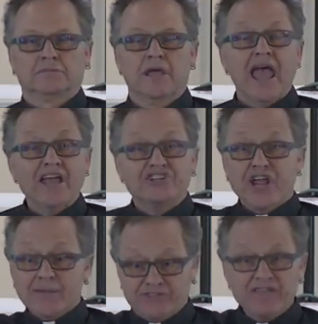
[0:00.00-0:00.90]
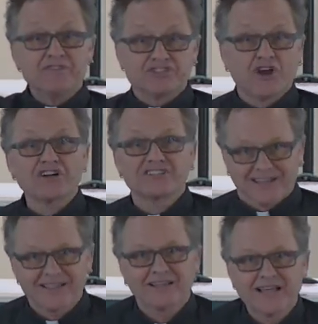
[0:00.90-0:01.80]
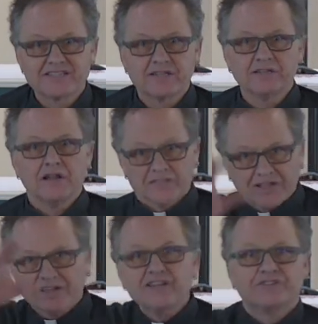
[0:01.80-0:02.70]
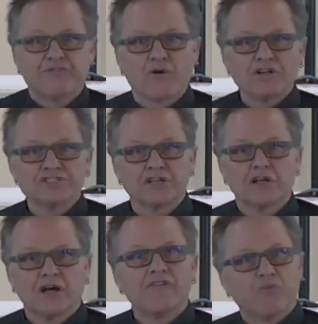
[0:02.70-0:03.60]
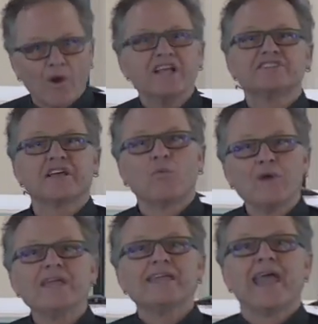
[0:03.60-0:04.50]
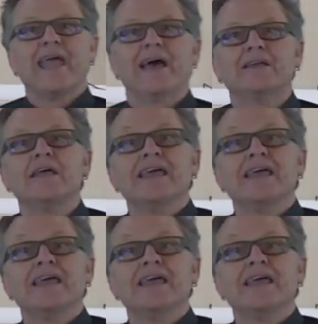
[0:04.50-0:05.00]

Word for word: And James even starts the lesson, the list for us of ways that we can,